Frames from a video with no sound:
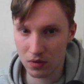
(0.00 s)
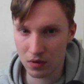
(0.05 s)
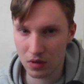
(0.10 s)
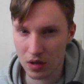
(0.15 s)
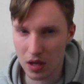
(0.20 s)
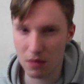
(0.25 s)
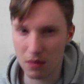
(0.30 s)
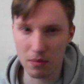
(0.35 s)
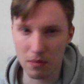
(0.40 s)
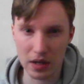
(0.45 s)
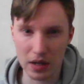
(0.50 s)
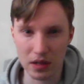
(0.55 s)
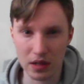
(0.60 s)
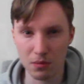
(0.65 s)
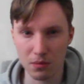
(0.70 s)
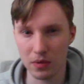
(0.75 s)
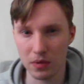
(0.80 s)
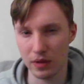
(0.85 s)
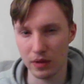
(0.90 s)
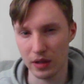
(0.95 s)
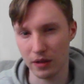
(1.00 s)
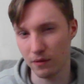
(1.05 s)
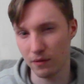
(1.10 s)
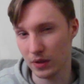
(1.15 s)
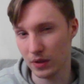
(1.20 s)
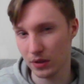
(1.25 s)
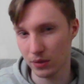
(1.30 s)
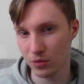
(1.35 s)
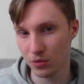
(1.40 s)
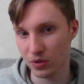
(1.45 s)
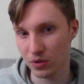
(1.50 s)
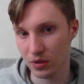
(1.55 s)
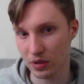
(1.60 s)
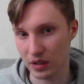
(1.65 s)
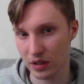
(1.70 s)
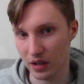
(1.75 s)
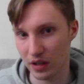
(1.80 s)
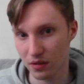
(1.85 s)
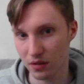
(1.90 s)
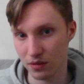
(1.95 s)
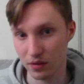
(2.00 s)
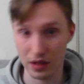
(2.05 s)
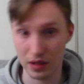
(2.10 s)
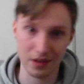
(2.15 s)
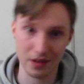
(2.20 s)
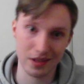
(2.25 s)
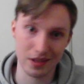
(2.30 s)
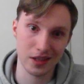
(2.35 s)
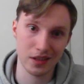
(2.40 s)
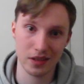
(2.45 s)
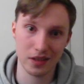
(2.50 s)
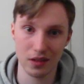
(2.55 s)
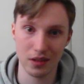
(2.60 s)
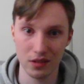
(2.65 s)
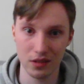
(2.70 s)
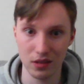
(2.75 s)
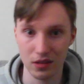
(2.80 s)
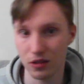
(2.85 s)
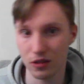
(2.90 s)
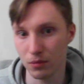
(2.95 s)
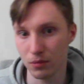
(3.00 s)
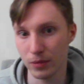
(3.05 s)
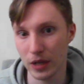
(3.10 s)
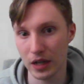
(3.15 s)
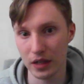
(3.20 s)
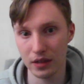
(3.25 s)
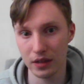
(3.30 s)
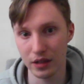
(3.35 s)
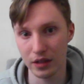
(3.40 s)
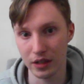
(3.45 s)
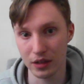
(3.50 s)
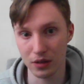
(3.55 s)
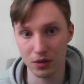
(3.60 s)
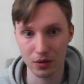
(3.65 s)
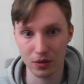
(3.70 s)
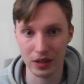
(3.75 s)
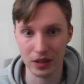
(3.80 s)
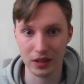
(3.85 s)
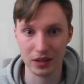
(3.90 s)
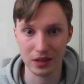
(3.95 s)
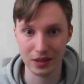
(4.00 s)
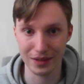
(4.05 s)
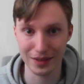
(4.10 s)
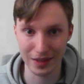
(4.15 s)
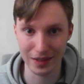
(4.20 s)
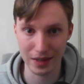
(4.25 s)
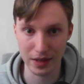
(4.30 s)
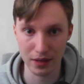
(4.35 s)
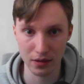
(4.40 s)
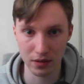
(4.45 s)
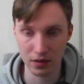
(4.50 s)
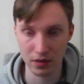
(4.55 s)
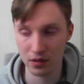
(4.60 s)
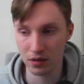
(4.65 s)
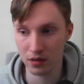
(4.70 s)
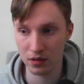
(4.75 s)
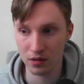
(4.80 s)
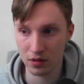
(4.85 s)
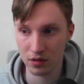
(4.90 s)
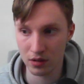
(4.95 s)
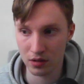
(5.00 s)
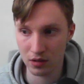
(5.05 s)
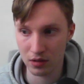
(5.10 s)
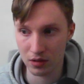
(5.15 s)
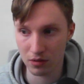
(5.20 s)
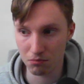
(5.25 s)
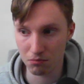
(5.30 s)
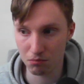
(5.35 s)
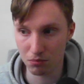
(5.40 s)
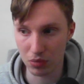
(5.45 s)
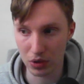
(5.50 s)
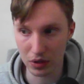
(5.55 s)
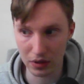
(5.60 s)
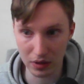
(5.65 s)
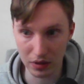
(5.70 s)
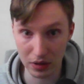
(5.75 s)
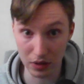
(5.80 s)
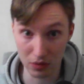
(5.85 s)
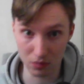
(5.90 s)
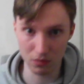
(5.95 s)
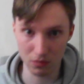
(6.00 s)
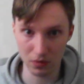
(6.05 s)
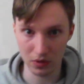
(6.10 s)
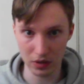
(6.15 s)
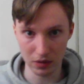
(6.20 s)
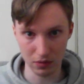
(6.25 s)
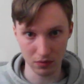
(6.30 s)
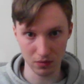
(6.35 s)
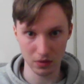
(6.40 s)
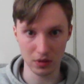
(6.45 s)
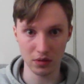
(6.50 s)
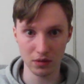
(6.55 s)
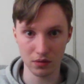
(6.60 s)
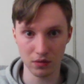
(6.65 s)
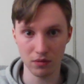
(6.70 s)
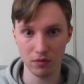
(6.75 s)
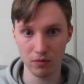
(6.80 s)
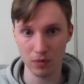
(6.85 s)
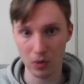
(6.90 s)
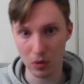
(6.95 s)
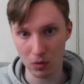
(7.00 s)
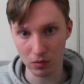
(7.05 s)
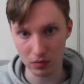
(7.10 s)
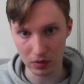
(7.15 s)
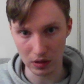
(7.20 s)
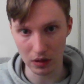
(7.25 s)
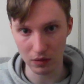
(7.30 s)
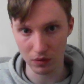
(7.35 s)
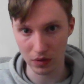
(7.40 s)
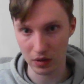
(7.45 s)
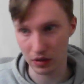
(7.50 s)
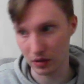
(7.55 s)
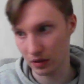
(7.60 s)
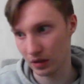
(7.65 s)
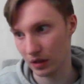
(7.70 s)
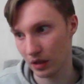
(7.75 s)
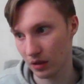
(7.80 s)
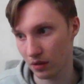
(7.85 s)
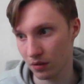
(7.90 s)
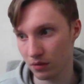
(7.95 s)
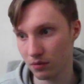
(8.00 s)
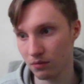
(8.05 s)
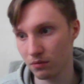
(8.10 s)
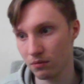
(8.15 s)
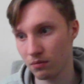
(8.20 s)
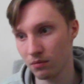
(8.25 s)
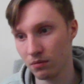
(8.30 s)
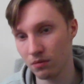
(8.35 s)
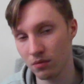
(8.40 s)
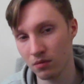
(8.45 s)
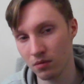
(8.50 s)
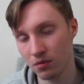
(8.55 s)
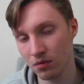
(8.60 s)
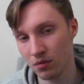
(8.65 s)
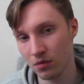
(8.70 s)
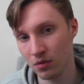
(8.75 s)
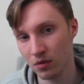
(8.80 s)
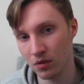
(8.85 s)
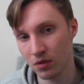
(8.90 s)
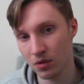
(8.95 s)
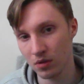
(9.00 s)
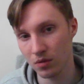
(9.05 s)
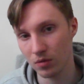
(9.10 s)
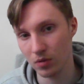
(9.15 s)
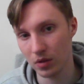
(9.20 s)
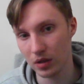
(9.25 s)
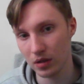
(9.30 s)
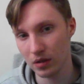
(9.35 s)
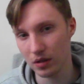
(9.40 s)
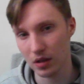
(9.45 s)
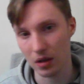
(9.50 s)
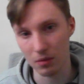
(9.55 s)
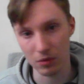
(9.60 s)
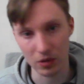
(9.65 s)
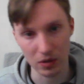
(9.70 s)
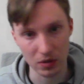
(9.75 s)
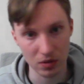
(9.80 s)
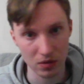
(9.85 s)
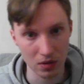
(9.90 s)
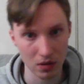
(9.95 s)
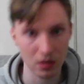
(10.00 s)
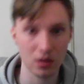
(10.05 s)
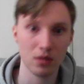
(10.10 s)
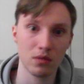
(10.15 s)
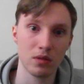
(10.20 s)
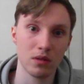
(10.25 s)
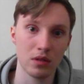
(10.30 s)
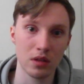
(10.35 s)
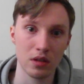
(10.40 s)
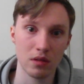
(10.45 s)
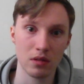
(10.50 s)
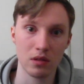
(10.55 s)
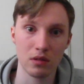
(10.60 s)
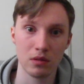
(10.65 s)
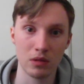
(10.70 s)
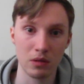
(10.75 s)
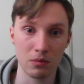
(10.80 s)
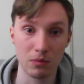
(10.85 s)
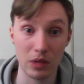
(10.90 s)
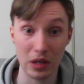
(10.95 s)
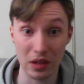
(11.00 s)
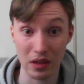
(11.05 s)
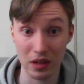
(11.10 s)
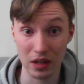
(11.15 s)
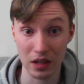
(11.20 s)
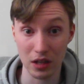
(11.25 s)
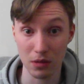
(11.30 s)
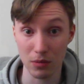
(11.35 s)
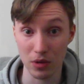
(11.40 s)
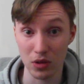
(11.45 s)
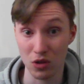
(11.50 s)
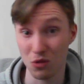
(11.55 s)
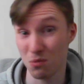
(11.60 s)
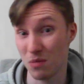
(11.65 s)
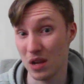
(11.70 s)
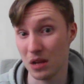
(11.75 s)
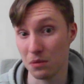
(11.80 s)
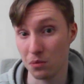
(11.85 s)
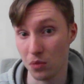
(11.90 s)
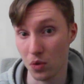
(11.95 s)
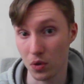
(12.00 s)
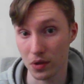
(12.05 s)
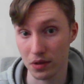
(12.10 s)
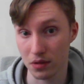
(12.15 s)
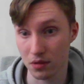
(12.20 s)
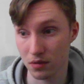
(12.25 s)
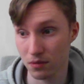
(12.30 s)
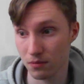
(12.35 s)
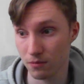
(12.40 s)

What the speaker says: It might not be like visible in the end, kind of like a skeleton in your body, like you don't actually see it, but it's really critical for holding everything together. So let's start out by thinking about your main points.